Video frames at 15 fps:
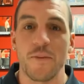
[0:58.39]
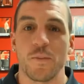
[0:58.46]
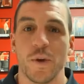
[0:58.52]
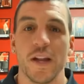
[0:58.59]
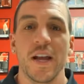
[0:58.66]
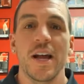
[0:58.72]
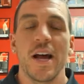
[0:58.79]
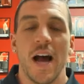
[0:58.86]

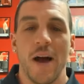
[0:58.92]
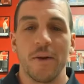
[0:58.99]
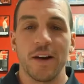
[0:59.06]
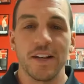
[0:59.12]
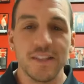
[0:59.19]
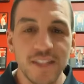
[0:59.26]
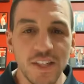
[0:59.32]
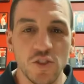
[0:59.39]
but I'm going
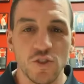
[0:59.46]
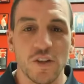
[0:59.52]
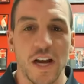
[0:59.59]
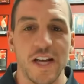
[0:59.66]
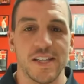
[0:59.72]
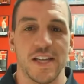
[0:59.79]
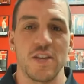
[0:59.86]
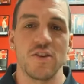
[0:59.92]
to teach you
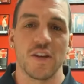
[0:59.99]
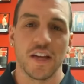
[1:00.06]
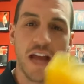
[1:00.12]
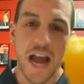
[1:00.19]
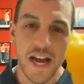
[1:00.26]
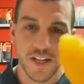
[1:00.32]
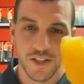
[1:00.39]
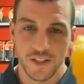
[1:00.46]
guys how you can
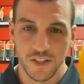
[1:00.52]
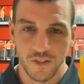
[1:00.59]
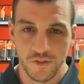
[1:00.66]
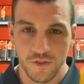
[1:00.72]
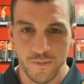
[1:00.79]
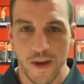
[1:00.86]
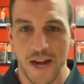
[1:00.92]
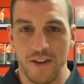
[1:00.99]
actually
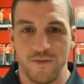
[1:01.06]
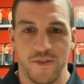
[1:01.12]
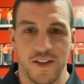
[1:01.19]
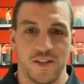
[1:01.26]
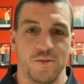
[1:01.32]
lose body fat.